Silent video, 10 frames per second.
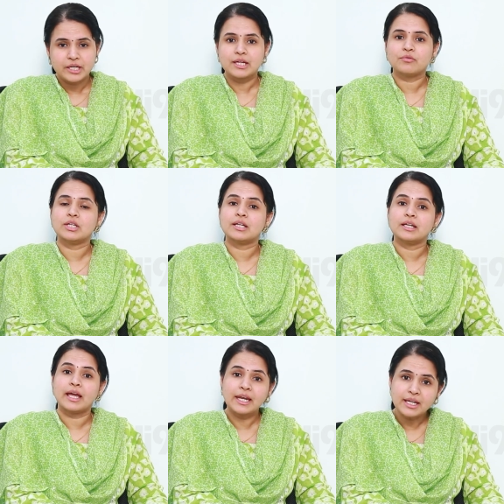If there
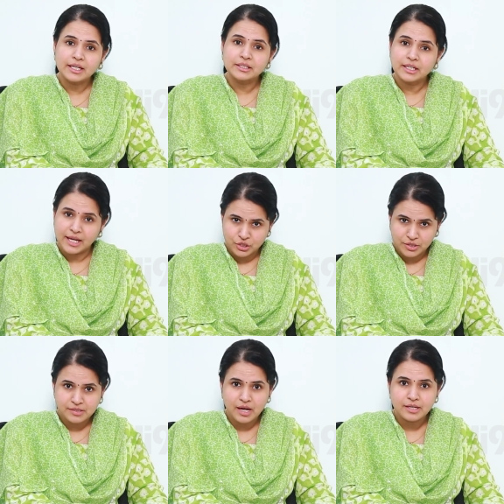are any other
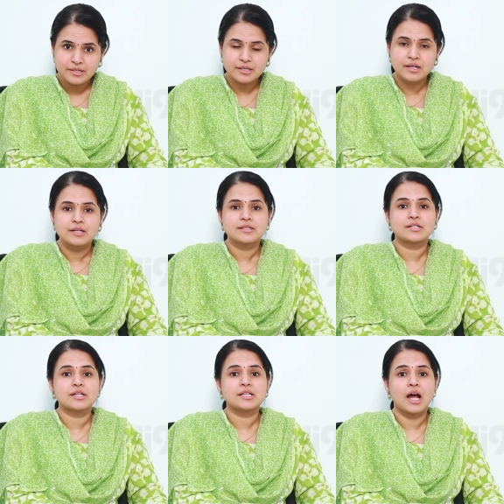danger signs
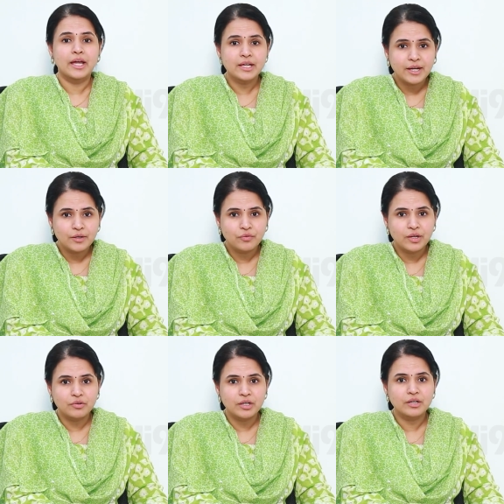such as high-grade
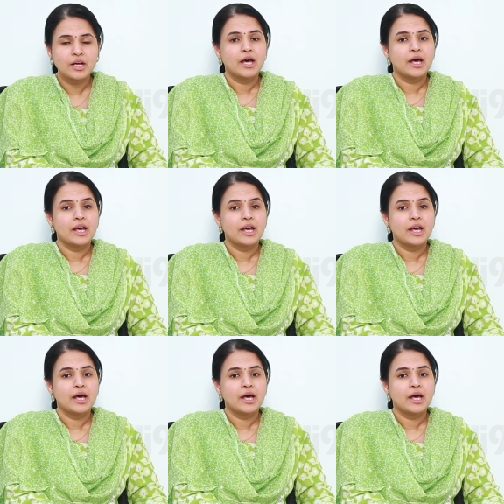fever,